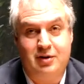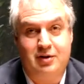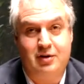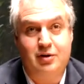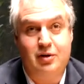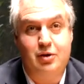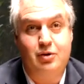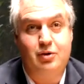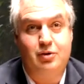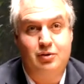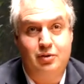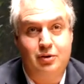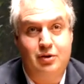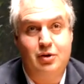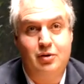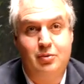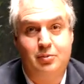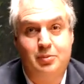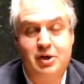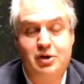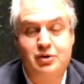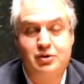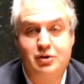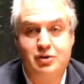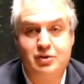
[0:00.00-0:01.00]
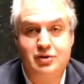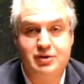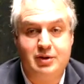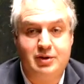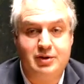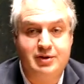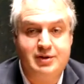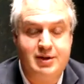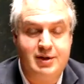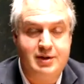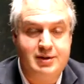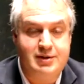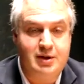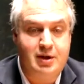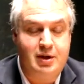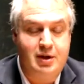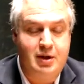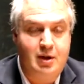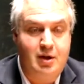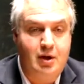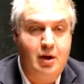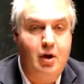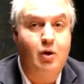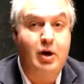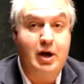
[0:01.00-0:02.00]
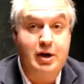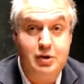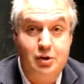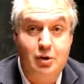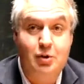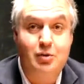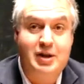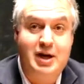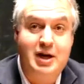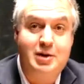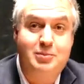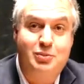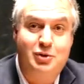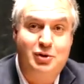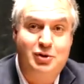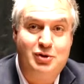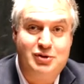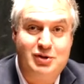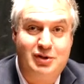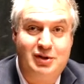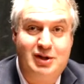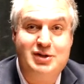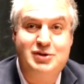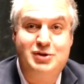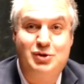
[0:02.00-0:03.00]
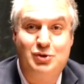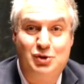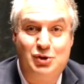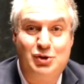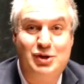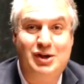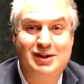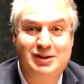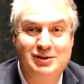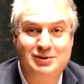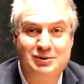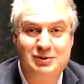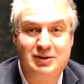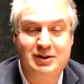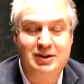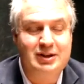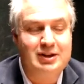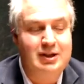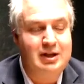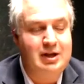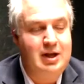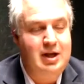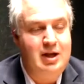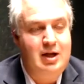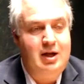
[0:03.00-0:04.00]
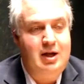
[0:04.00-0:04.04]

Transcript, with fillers: your, your pictures and says, oh, I know that person, that's your child, right?